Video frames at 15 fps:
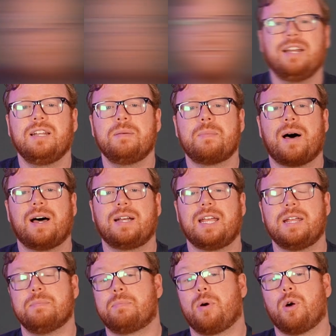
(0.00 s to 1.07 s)
Anne Lamott
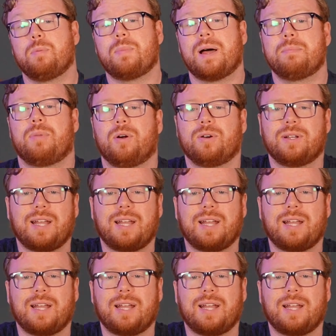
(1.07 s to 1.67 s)
in Bird by Bird